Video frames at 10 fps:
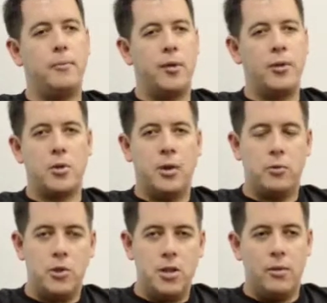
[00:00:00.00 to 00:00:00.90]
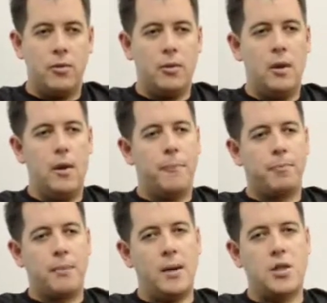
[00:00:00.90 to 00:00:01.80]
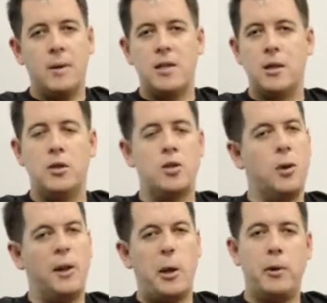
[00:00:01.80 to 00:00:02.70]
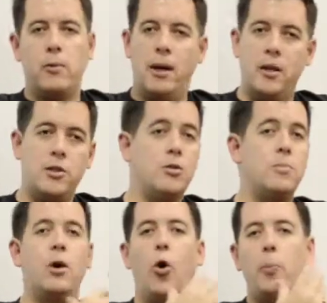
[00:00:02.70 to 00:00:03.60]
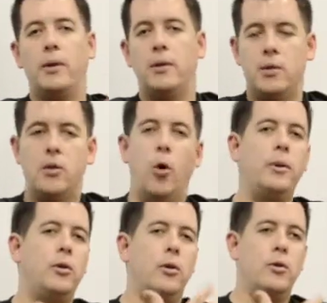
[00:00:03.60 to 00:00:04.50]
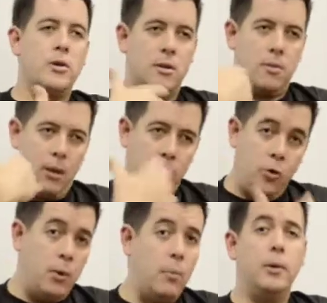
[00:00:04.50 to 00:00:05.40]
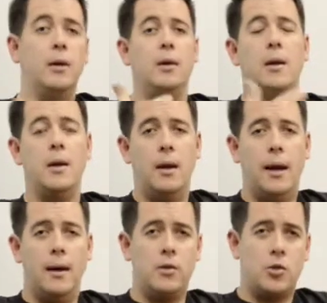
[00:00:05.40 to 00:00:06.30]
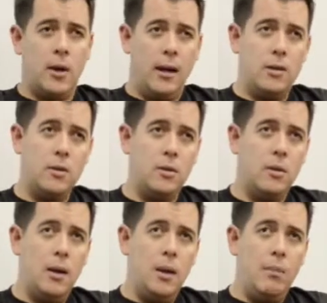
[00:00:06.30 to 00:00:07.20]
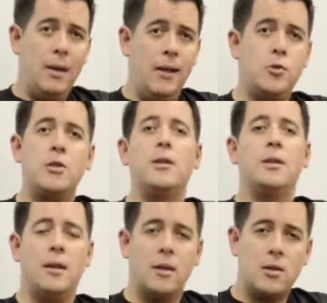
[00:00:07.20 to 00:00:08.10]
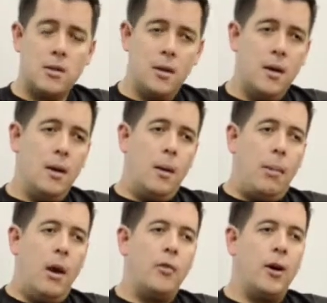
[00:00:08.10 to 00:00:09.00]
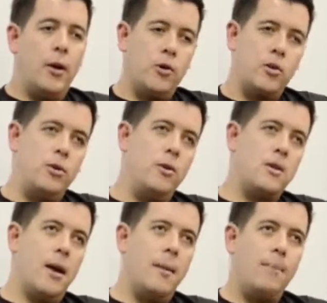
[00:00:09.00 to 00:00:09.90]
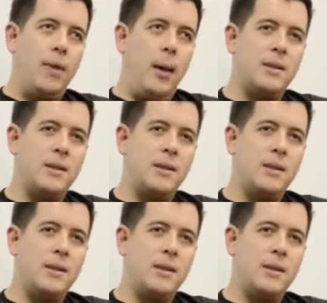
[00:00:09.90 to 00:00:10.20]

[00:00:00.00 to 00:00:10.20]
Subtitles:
you're trying to achieve. And that just means that you just go out there with the right attitude to be open, to open doors, and to meet new people, and to try to be interested in things. Part of what I also do is I'm a